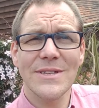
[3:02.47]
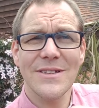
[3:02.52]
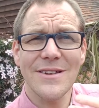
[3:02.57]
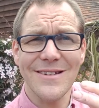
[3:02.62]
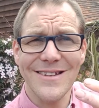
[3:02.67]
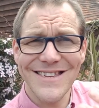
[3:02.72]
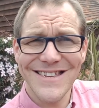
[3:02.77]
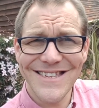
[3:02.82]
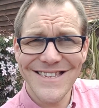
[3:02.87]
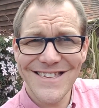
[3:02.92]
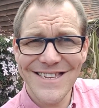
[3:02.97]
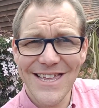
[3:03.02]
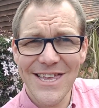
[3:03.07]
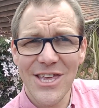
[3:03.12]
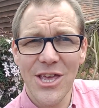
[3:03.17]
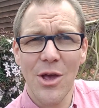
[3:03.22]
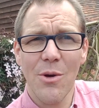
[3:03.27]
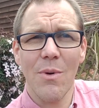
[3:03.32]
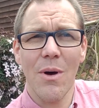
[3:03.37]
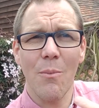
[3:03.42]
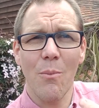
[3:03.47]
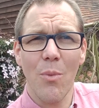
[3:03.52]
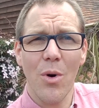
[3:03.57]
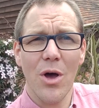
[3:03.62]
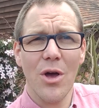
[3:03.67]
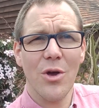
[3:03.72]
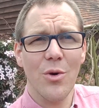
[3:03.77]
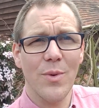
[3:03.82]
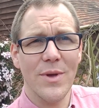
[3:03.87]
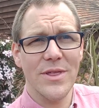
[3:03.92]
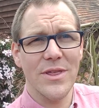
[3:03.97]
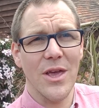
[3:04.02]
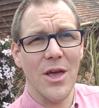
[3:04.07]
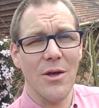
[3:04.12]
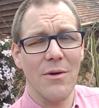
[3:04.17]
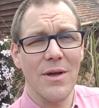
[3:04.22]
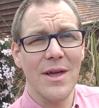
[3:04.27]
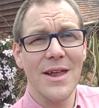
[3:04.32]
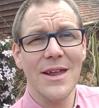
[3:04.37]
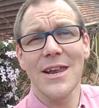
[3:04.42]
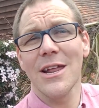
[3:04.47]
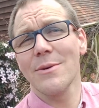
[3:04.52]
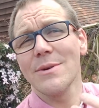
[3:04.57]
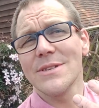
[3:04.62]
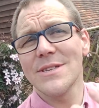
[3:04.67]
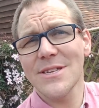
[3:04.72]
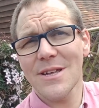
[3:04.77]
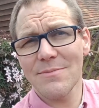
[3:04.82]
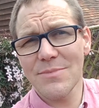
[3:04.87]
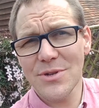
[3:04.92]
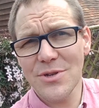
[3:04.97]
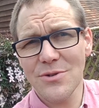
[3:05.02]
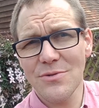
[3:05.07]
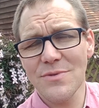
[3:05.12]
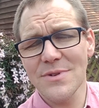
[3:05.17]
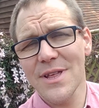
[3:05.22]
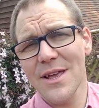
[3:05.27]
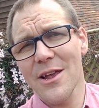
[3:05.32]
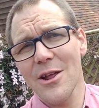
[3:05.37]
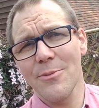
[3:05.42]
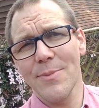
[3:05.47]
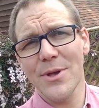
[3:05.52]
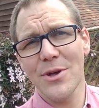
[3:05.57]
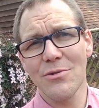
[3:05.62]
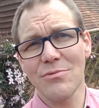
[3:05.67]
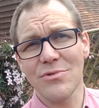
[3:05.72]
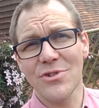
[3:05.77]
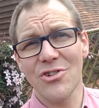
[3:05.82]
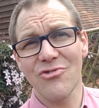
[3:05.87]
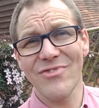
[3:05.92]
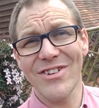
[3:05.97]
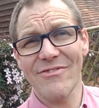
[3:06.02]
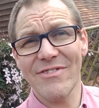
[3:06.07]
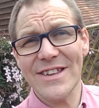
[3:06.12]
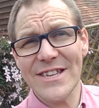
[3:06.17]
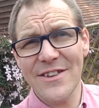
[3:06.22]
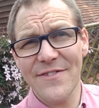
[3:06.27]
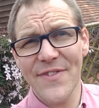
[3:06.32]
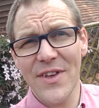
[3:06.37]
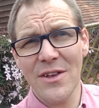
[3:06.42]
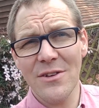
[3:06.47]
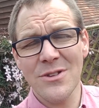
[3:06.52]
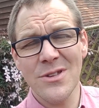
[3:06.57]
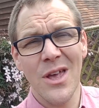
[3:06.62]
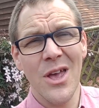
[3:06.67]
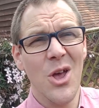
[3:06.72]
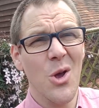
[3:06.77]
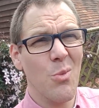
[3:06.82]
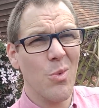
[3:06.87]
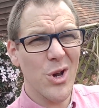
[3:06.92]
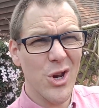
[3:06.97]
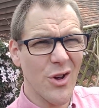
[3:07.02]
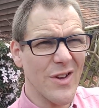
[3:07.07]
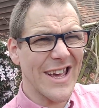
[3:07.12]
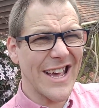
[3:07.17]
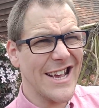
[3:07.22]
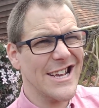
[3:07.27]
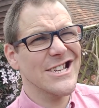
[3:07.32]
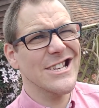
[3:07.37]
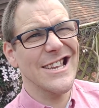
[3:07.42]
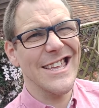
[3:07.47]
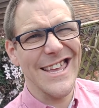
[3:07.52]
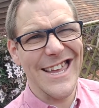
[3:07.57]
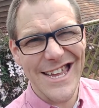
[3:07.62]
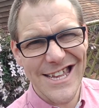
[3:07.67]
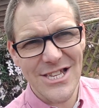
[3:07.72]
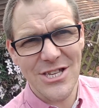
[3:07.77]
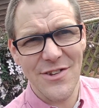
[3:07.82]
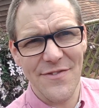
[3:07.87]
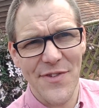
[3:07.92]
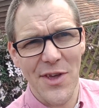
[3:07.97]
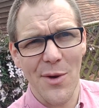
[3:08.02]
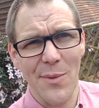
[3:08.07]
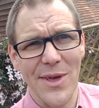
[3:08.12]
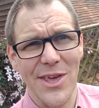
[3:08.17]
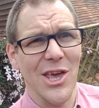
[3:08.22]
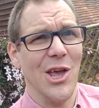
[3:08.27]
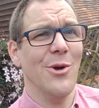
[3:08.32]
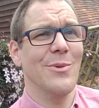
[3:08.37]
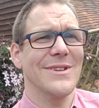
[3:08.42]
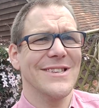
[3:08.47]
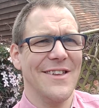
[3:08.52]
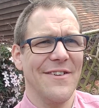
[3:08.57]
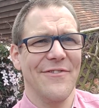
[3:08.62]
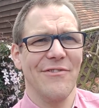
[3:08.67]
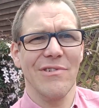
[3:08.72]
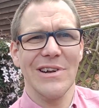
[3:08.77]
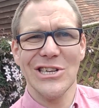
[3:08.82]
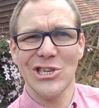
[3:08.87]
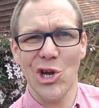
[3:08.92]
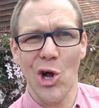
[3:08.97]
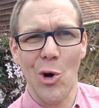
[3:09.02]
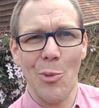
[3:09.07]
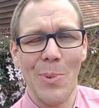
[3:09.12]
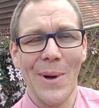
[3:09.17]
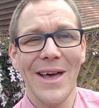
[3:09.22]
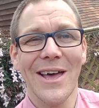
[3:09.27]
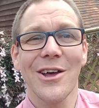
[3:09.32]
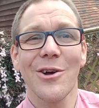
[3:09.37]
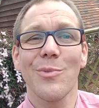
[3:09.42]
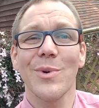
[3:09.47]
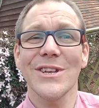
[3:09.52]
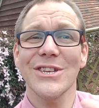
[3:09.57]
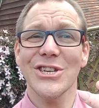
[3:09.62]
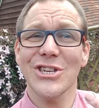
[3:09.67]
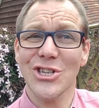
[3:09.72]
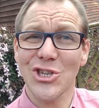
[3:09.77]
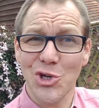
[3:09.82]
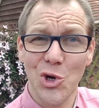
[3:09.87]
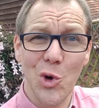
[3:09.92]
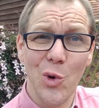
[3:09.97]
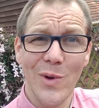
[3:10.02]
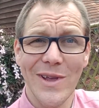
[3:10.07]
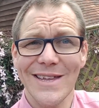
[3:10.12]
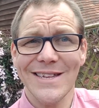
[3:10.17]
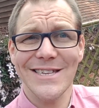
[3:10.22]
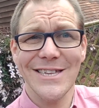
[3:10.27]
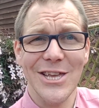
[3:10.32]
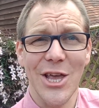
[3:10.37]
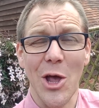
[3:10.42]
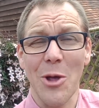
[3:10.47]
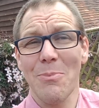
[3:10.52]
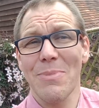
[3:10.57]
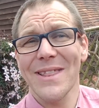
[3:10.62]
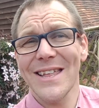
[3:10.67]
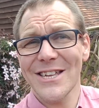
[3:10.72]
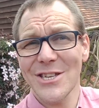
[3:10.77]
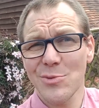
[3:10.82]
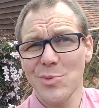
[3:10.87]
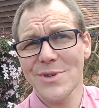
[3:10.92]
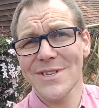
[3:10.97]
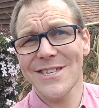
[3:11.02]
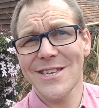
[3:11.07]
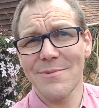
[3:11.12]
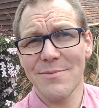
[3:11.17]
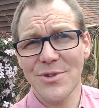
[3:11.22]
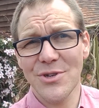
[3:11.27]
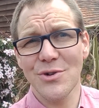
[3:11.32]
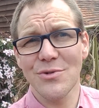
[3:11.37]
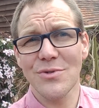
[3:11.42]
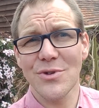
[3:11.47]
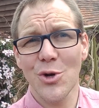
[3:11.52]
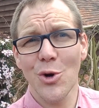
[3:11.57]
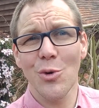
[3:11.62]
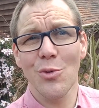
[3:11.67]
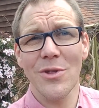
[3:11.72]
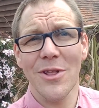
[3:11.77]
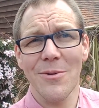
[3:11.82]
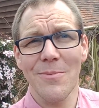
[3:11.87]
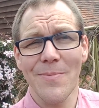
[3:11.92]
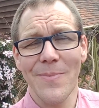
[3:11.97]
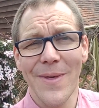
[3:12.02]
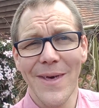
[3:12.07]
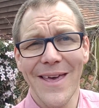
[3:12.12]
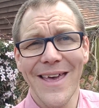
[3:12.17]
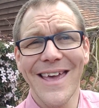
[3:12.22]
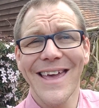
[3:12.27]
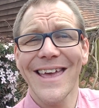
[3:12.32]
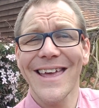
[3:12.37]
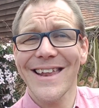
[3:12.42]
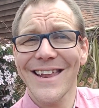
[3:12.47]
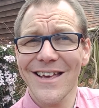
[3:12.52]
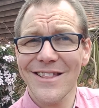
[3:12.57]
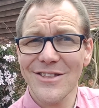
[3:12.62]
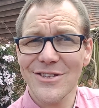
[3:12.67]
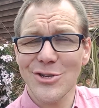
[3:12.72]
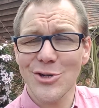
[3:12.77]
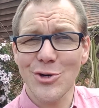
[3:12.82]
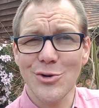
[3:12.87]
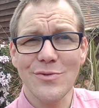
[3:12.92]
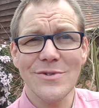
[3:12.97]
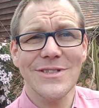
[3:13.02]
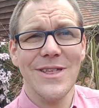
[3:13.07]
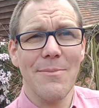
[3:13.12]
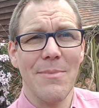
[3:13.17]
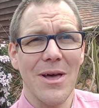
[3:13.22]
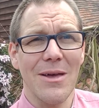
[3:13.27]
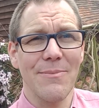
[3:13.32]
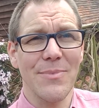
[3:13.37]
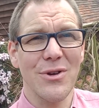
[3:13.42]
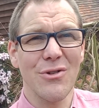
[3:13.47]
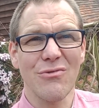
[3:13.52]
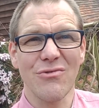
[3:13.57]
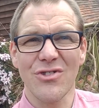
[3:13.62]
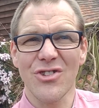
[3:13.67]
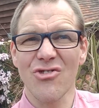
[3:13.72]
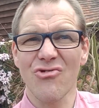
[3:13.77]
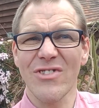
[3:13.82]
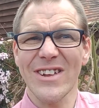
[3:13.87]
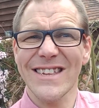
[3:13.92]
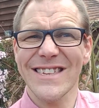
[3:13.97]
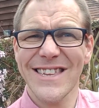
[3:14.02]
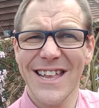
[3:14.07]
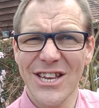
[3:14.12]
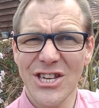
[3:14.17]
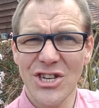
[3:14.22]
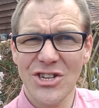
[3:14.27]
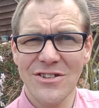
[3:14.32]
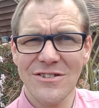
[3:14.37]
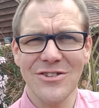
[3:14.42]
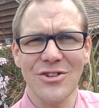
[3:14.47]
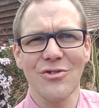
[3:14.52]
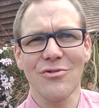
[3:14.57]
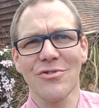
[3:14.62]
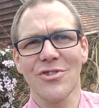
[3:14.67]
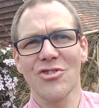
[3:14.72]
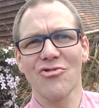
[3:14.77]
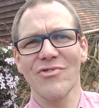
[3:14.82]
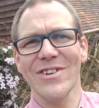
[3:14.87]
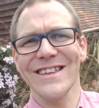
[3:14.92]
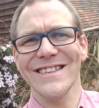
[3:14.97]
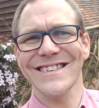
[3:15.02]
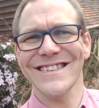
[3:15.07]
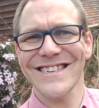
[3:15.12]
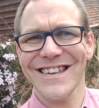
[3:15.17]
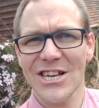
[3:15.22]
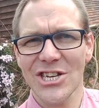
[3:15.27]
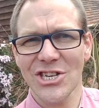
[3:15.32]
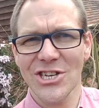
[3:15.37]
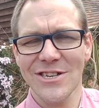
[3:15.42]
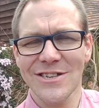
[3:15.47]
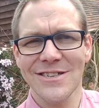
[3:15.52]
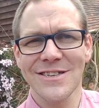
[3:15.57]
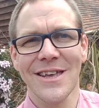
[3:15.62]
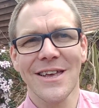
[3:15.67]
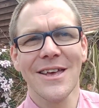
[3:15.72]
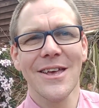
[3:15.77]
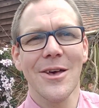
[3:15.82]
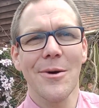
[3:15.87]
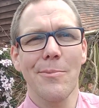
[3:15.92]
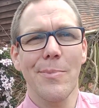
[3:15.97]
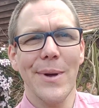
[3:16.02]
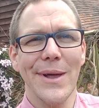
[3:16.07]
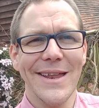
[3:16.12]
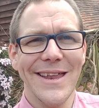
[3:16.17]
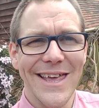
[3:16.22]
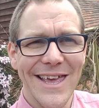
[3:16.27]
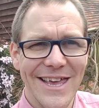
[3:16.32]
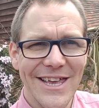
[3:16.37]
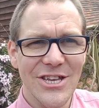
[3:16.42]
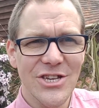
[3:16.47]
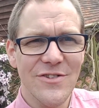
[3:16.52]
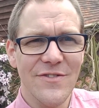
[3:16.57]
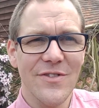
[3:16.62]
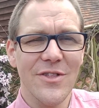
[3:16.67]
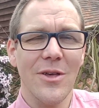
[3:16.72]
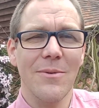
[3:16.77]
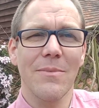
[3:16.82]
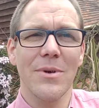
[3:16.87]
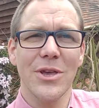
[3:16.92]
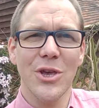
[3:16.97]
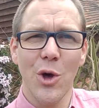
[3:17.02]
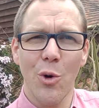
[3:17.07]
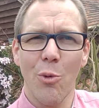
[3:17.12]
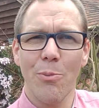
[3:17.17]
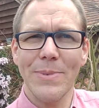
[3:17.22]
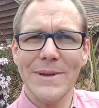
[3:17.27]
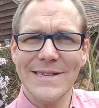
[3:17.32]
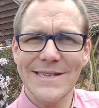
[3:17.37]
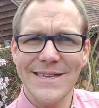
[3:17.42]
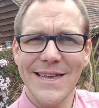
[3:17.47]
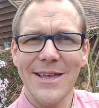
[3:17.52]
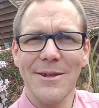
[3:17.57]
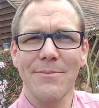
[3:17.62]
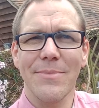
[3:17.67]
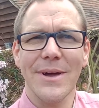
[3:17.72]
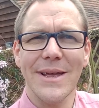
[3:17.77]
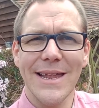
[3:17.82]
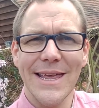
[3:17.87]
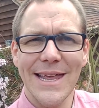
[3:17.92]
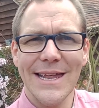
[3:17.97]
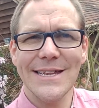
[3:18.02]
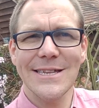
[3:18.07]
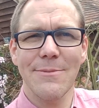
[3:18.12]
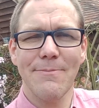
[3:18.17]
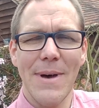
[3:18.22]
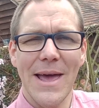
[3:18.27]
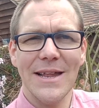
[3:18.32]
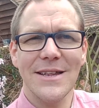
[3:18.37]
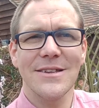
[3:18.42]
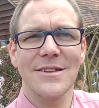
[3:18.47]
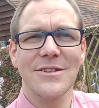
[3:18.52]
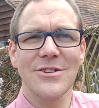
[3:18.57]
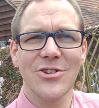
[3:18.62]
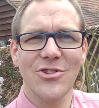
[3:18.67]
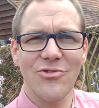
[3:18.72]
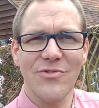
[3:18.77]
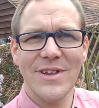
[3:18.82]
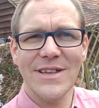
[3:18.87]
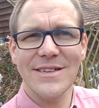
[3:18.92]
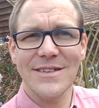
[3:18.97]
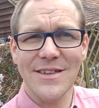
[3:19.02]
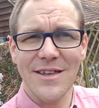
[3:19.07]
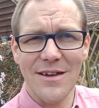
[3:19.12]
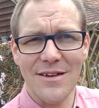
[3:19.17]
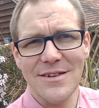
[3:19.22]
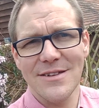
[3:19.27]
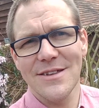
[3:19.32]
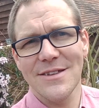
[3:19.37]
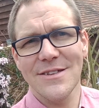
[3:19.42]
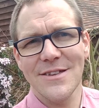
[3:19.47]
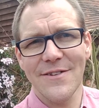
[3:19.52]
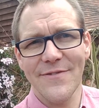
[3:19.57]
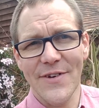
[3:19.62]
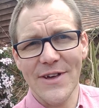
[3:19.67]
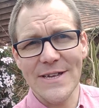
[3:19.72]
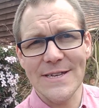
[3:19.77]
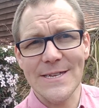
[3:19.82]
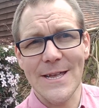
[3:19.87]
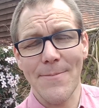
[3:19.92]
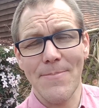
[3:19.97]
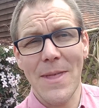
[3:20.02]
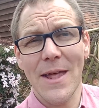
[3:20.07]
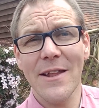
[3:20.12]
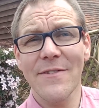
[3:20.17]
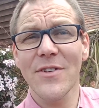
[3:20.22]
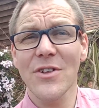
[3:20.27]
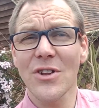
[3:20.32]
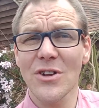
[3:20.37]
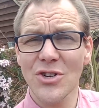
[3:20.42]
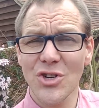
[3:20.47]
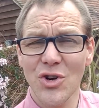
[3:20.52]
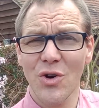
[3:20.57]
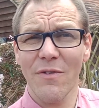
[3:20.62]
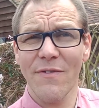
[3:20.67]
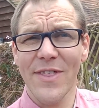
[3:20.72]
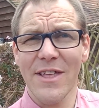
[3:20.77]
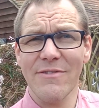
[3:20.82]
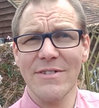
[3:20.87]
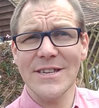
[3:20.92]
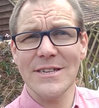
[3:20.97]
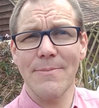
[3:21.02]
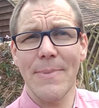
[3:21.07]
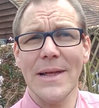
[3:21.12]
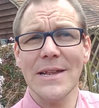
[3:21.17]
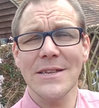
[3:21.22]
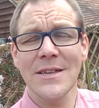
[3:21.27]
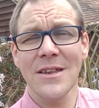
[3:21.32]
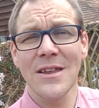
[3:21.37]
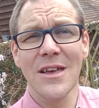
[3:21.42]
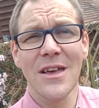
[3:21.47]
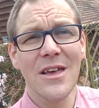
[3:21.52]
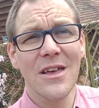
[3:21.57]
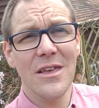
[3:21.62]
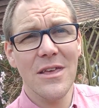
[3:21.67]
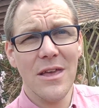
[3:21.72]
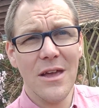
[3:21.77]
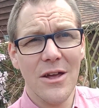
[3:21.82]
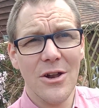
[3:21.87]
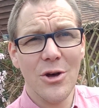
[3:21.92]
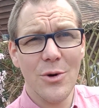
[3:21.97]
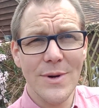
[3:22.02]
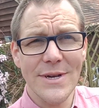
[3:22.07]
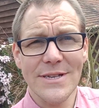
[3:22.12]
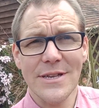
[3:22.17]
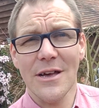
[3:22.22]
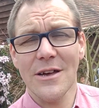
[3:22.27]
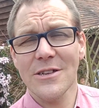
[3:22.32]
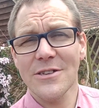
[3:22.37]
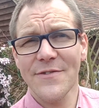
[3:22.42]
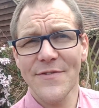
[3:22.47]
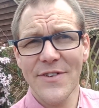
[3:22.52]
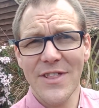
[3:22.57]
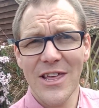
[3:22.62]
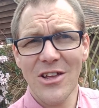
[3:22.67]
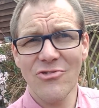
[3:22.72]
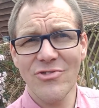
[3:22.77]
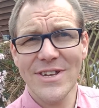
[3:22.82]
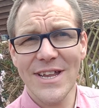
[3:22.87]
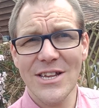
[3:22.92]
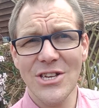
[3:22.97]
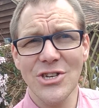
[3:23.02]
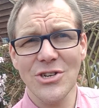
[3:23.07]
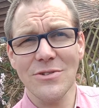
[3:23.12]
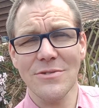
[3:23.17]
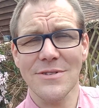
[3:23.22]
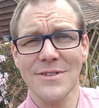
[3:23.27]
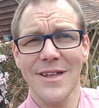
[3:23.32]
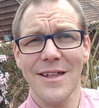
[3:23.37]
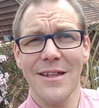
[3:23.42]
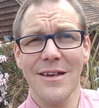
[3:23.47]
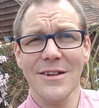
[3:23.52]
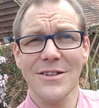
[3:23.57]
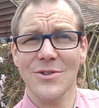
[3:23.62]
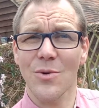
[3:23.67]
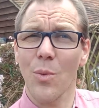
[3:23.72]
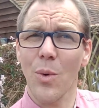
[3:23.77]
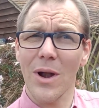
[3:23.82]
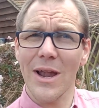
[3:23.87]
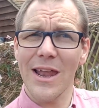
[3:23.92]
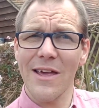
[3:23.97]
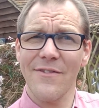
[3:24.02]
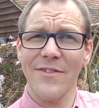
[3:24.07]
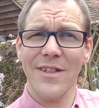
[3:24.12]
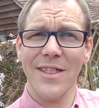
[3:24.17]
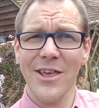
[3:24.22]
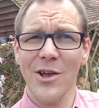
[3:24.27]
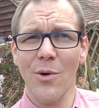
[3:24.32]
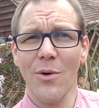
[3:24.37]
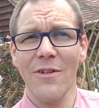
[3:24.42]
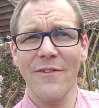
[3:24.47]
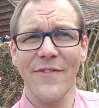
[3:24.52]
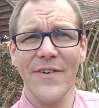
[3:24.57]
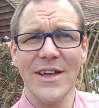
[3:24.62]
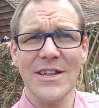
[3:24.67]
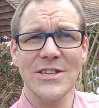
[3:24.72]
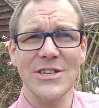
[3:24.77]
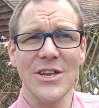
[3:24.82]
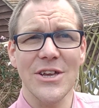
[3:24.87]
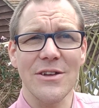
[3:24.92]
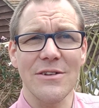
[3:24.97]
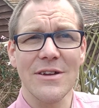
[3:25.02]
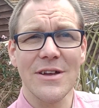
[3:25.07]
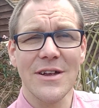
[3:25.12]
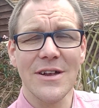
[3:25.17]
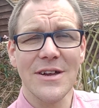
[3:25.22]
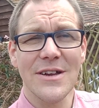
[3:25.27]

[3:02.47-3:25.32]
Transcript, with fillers: start to see you and work with you. Now, in some schools, they're going to be called career interviews. We're not actually interviewing you as if for a job, we're just talking to you, but that's what some schools call them. In other schools, they might be called career sessions or career discussions, but in each of them, you'll be seen by an independent careers guidance advisor. And if you're not sure if they're independent, you can always ask for their credentials and ask what level are they qualified to.